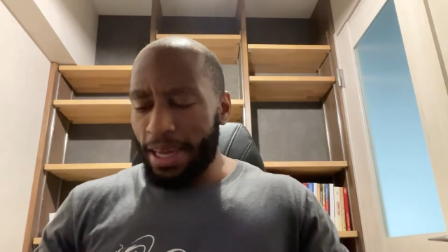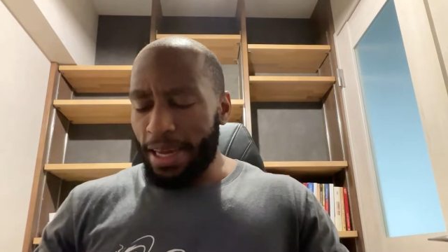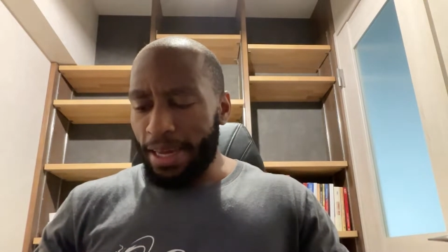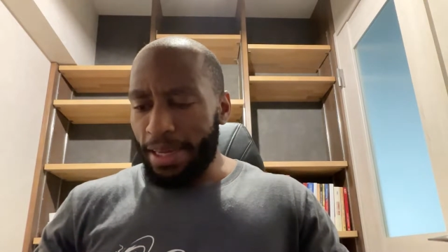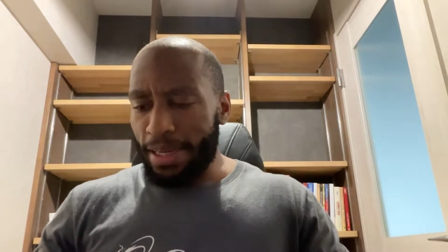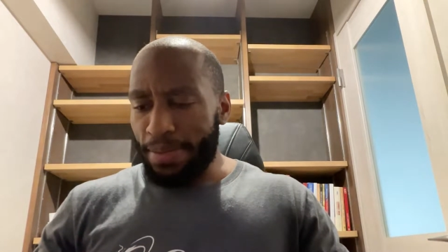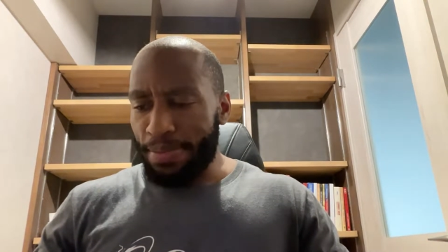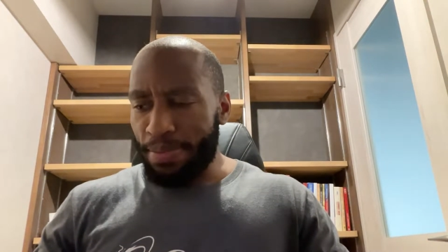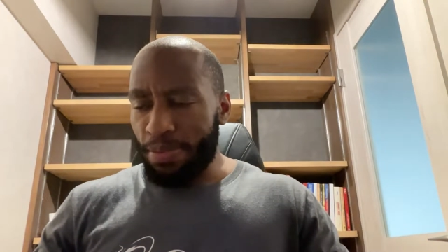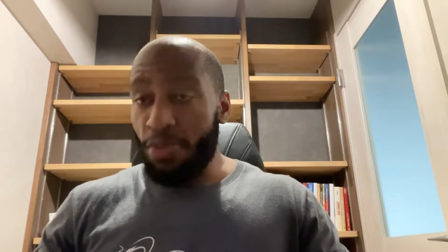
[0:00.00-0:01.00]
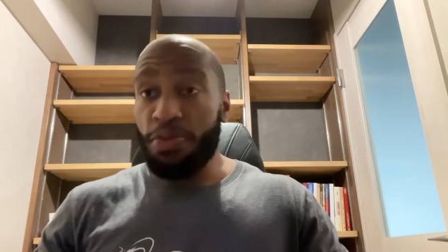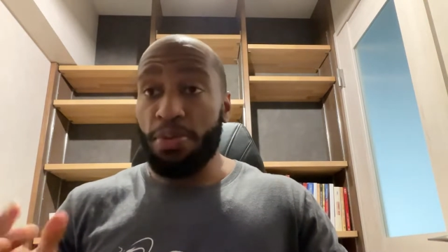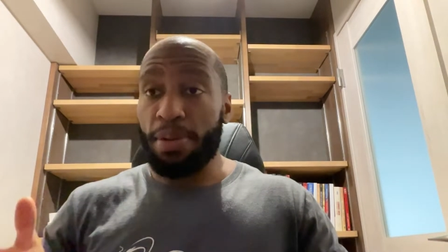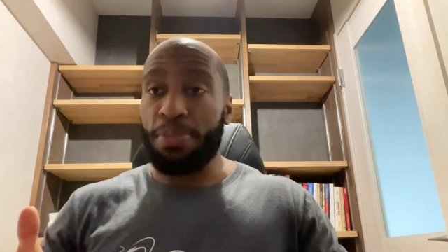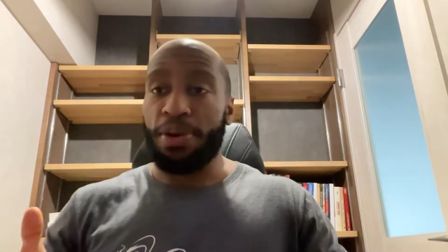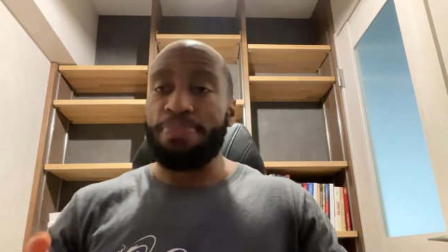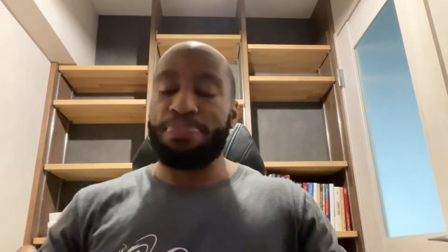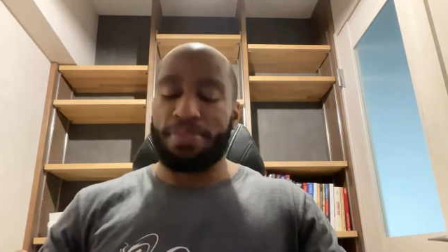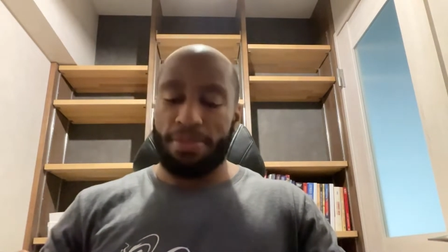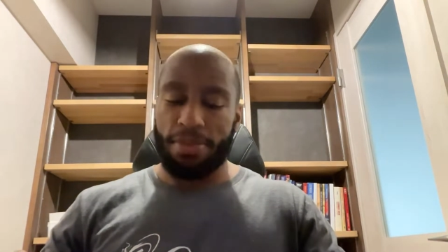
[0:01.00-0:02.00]
If you remember,
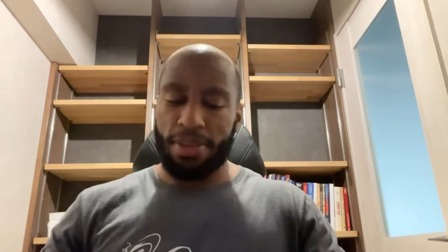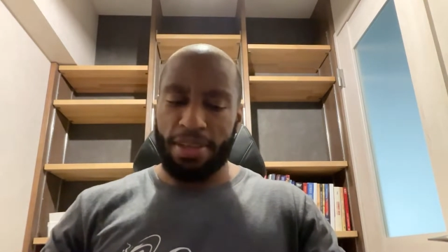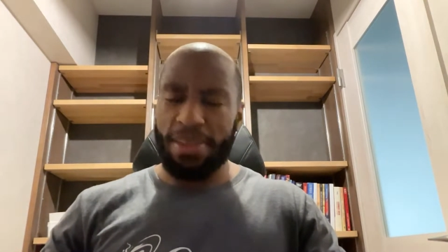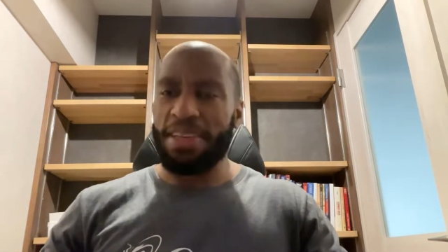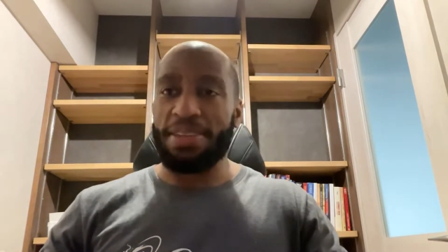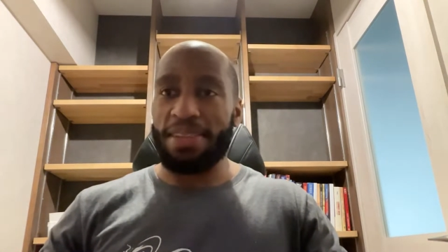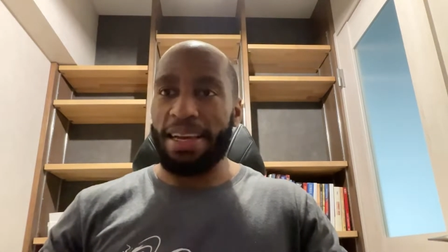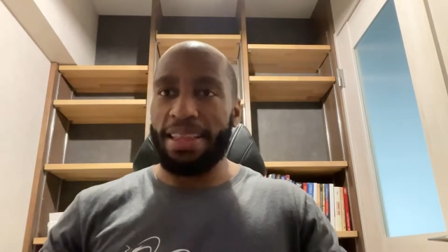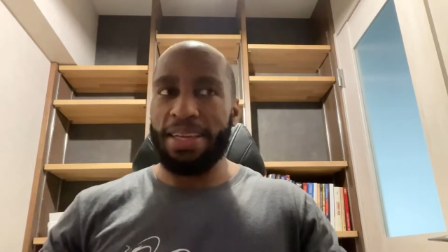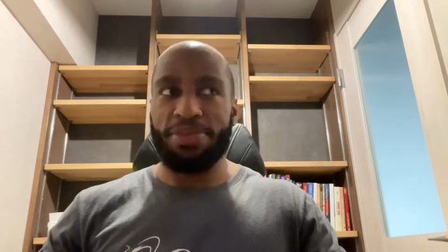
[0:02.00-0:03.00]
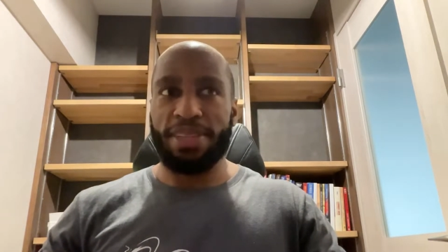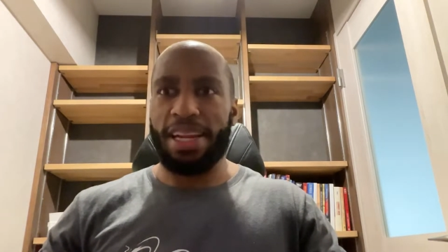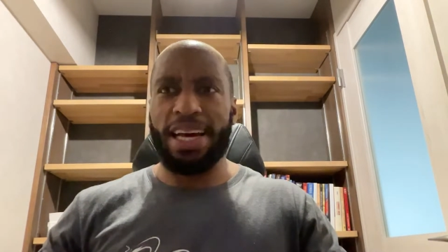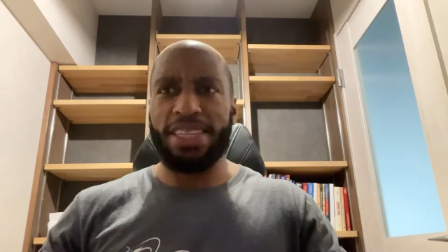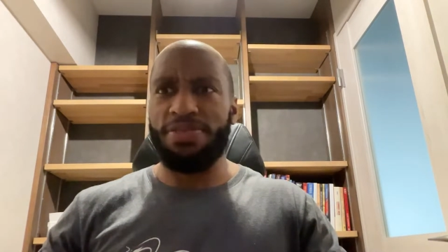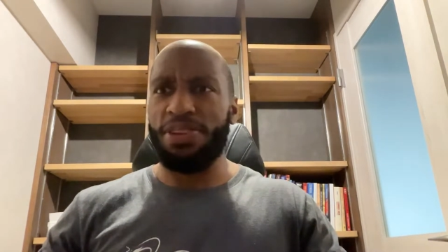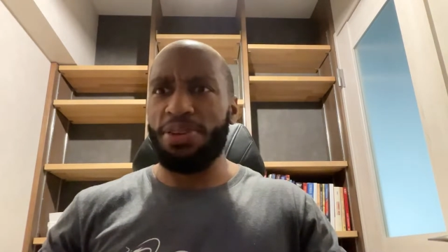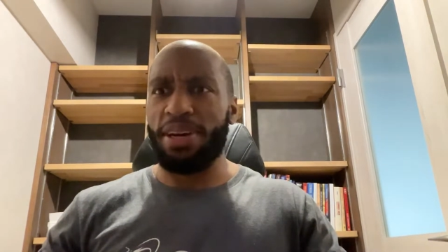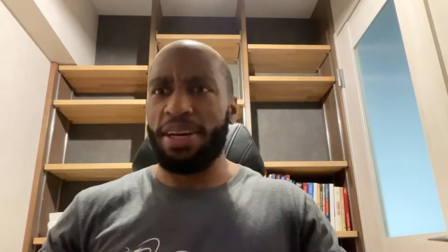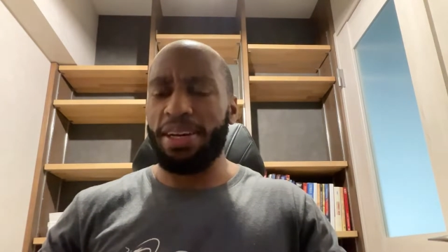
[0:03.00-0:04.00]
I think it was the last video
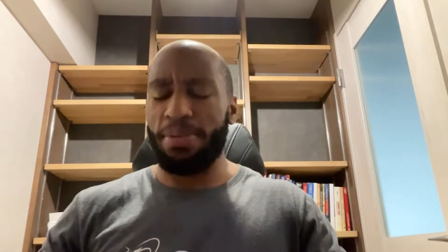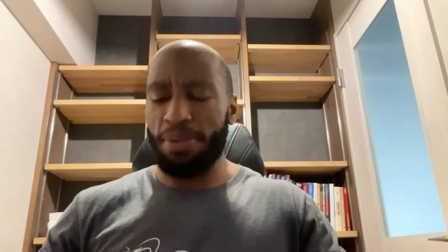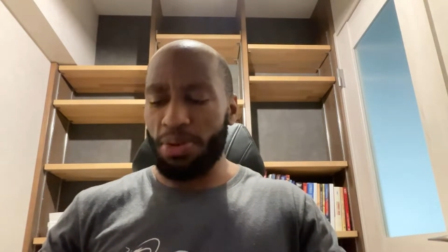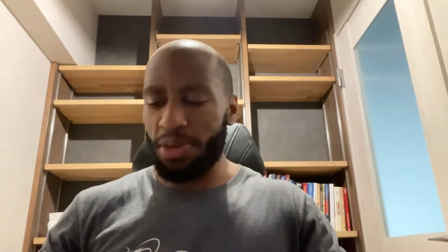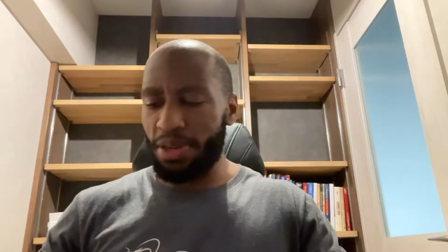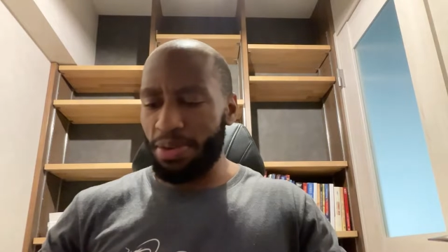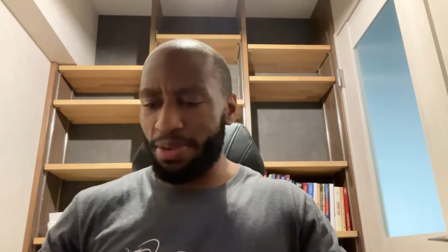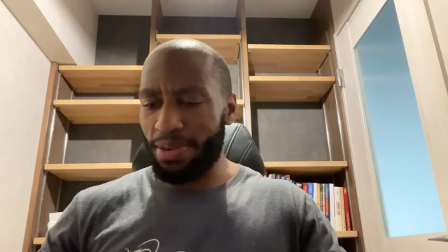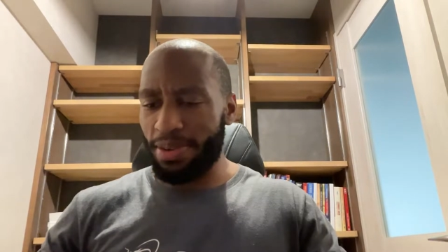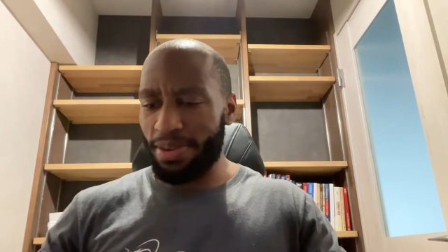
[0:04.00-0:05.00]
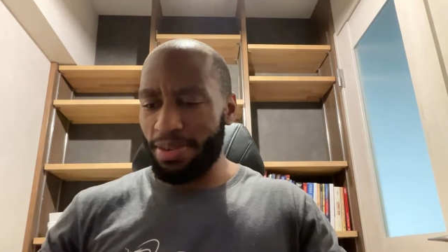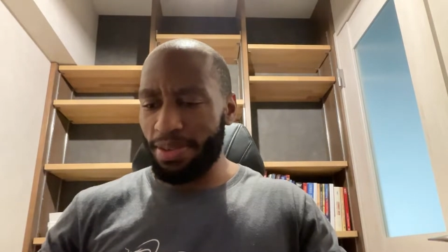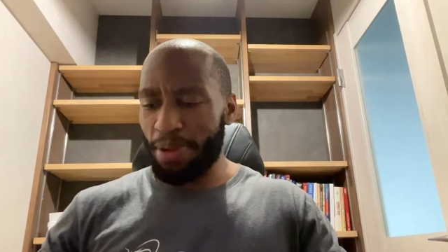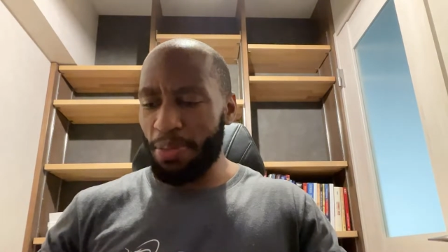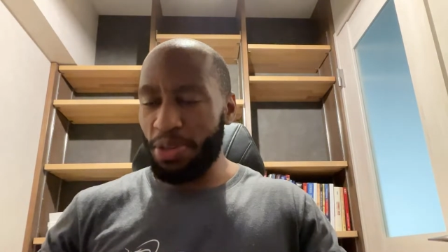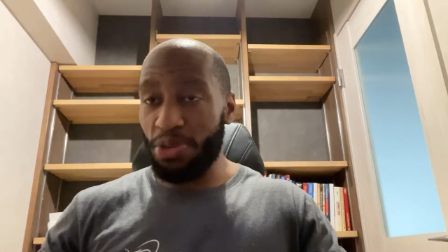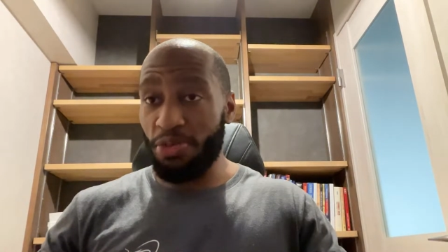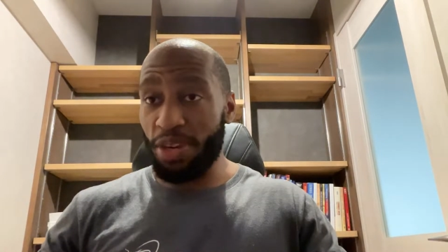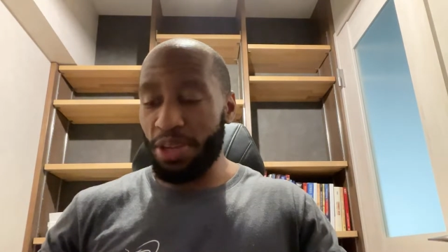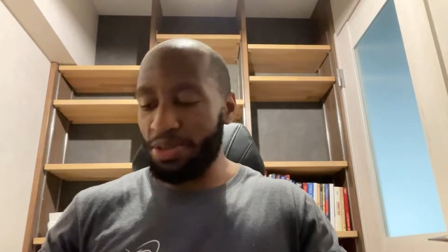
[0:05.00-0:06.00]
I uploaded, or maybe 2
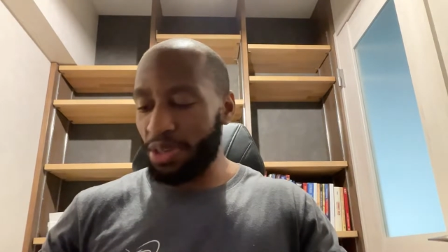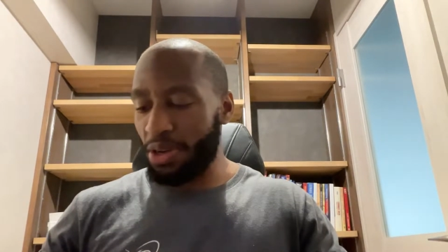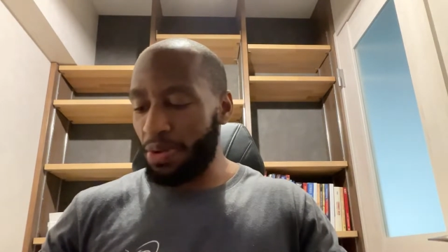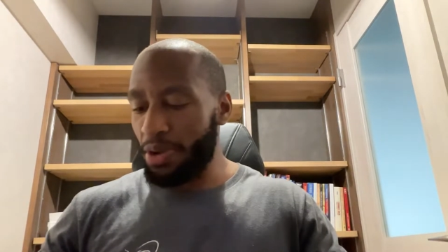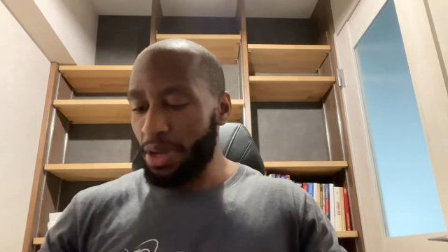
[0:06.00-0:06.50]
videos ago.